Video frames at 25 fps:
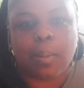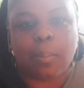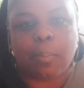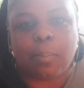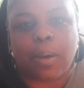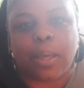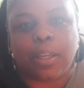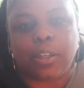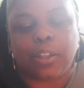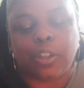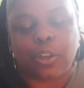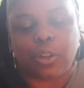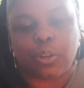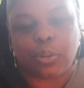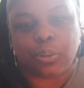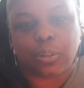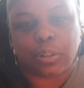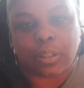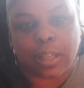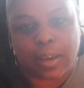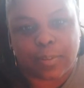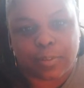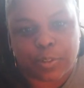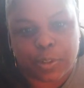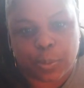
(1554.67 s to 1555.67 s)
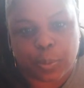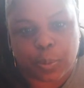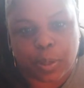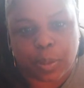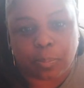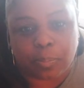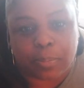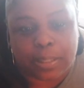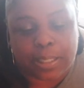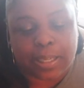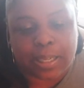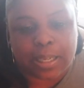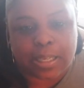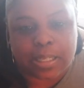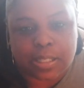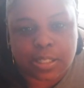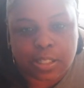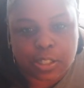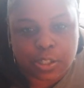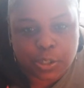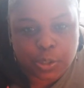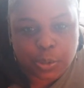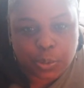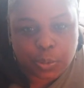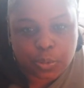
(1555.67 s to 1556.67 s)
But your loved one, because the
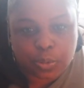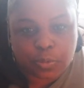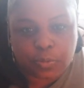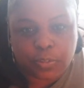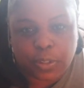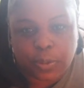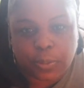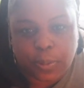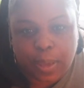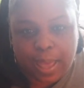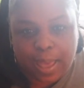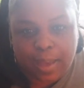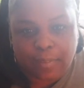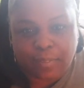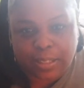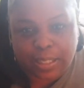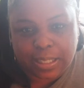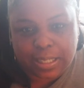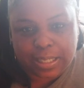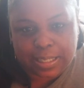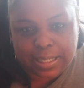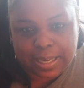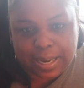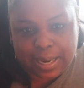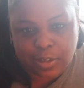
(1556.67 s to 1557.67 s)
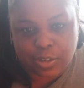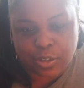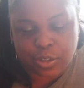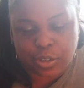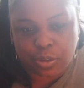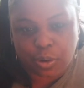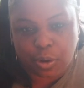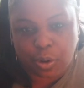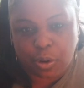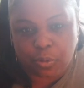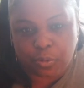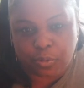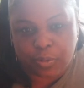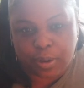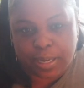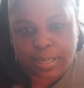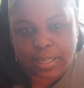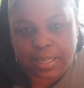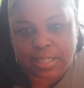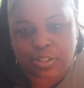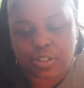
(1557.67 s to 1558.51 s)
two of you have a connection already,